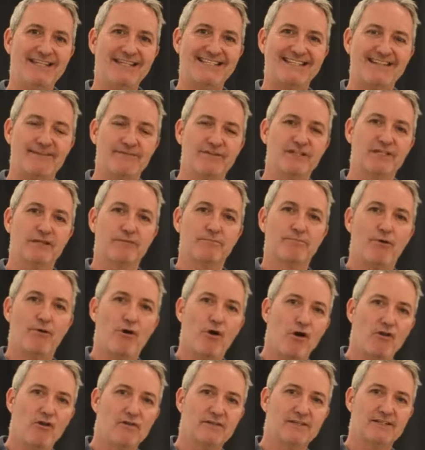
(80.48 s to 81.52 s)
dividend
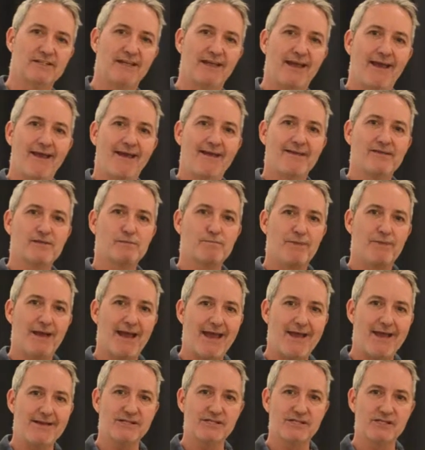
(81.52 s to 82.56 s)
policy is
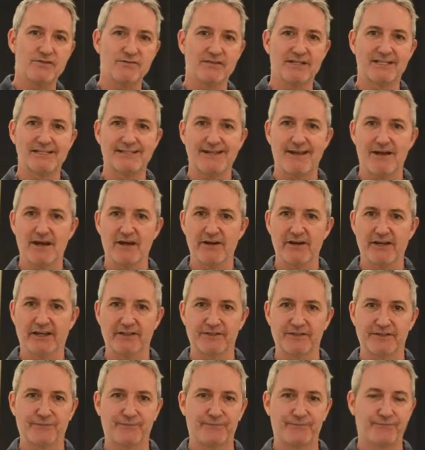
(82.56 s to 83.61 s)
pegged to its earnings.